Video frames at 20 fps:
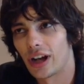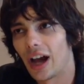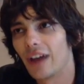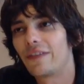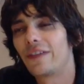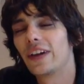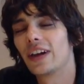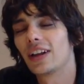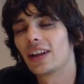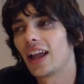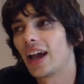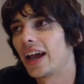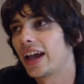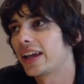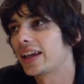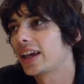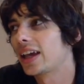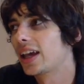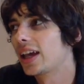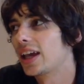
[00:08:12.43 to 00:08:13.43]
I feel
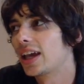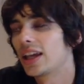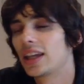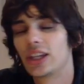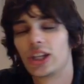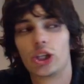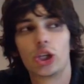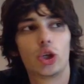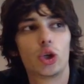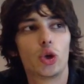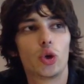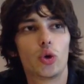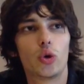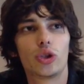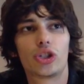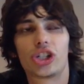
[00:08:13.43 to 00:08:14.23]
like you